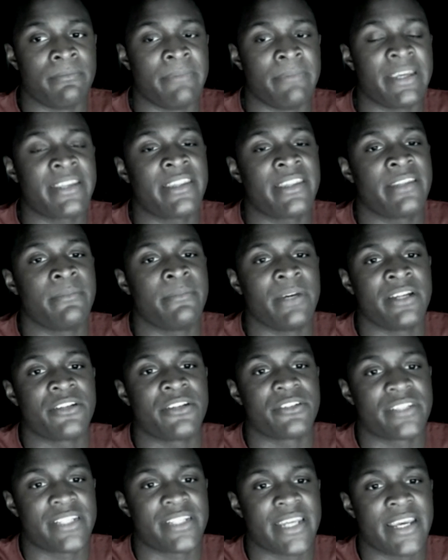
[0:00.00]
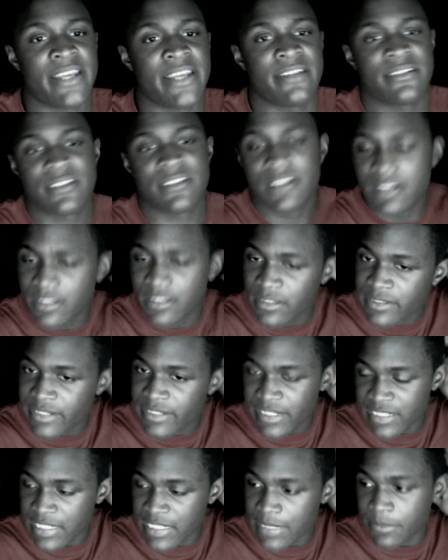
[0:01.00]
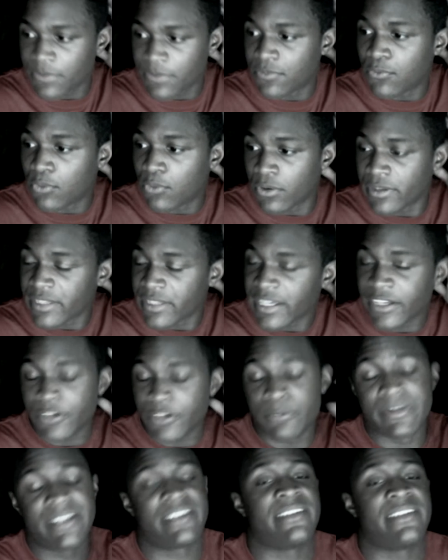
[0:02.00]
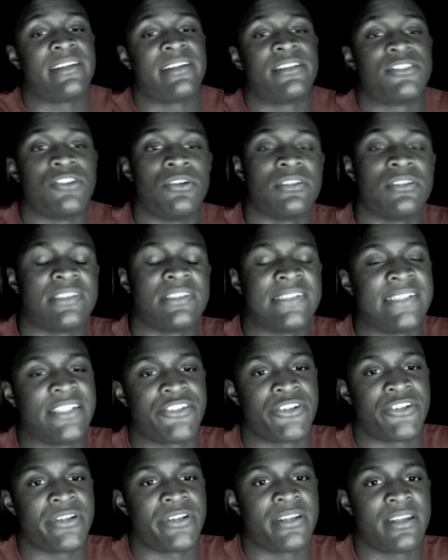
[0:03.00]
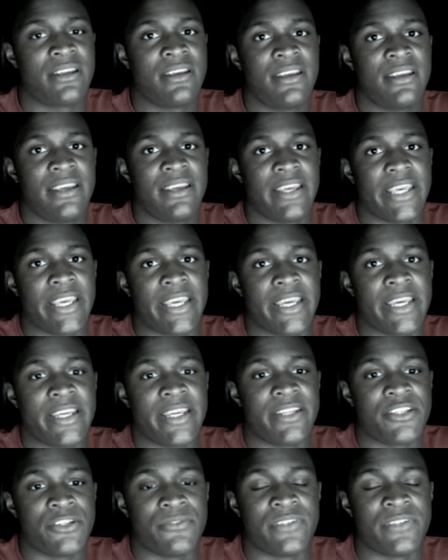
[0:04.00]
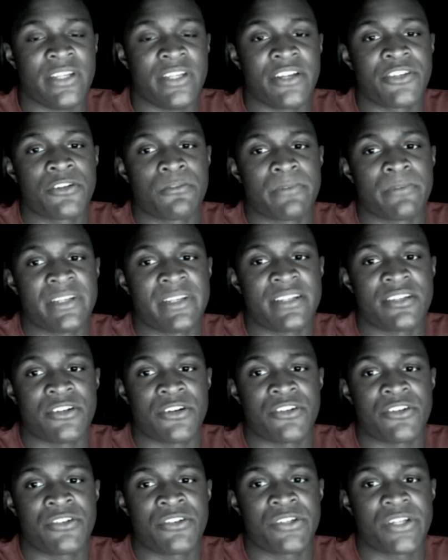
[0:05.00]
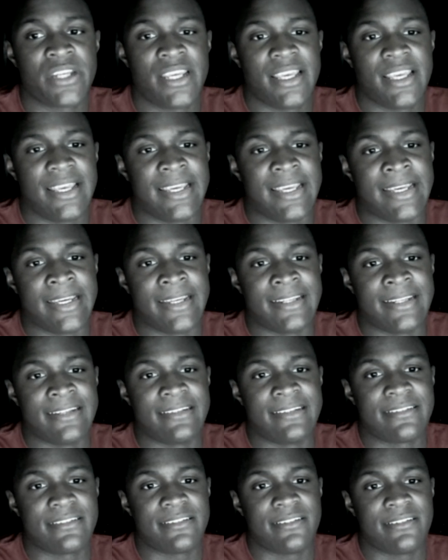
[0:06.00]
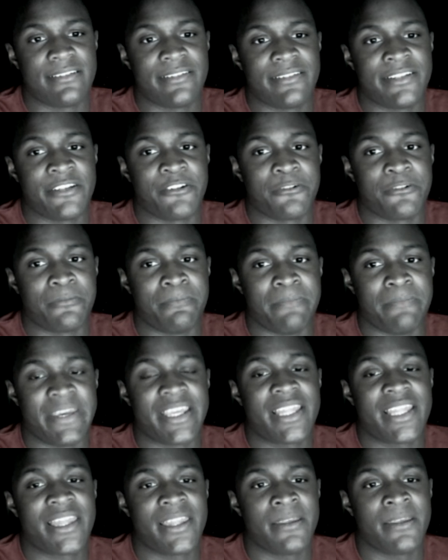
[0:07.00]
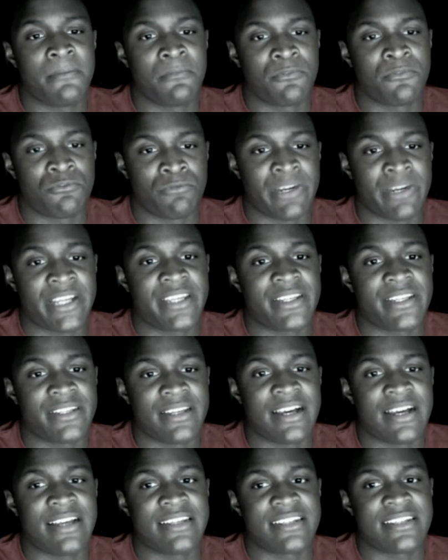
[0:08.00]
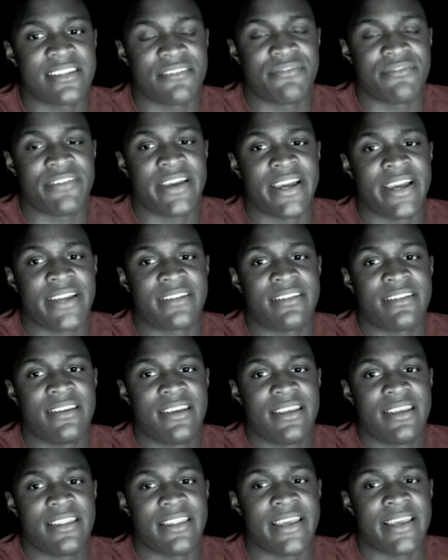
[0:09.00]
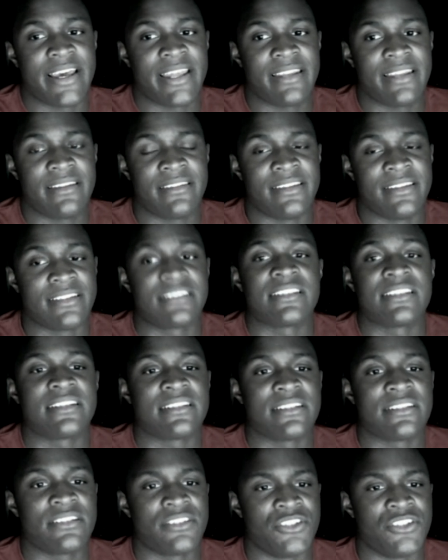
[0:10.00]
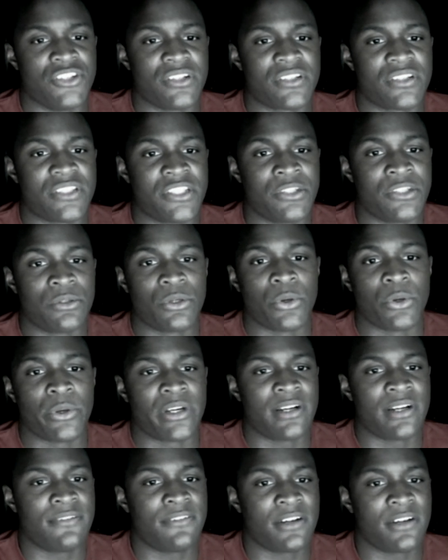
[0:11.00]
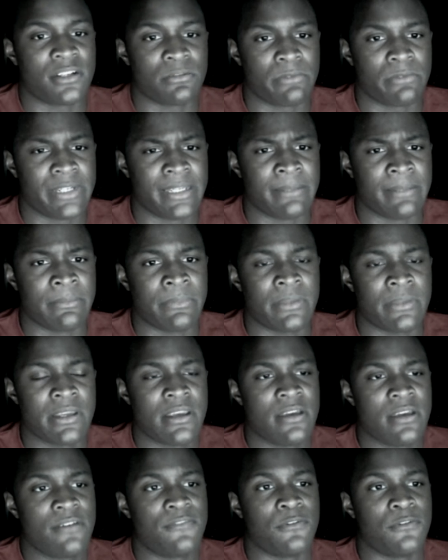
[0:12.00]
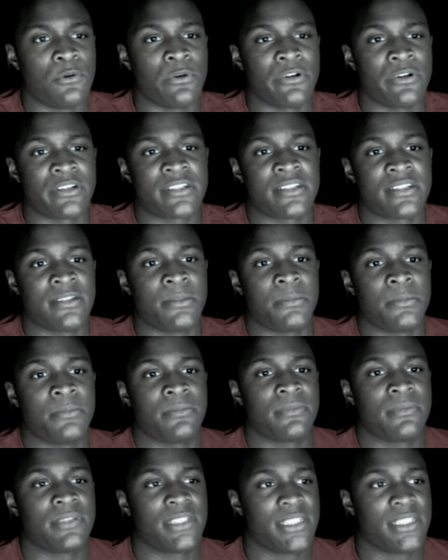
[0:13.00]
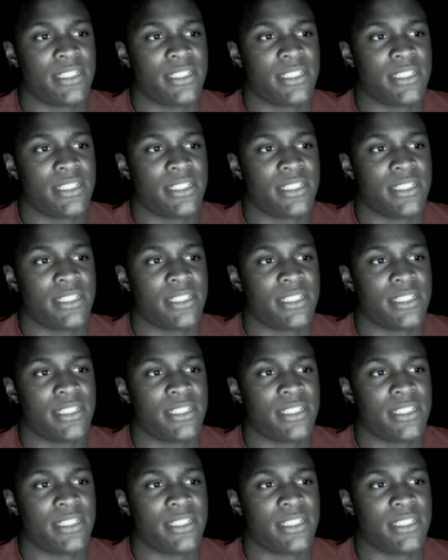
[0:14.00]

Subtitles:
make them understand, like I said before, that you're making an adult decision and you've done your research, and, you know, make them recognize the fact that this isn't just you going off on a whim for some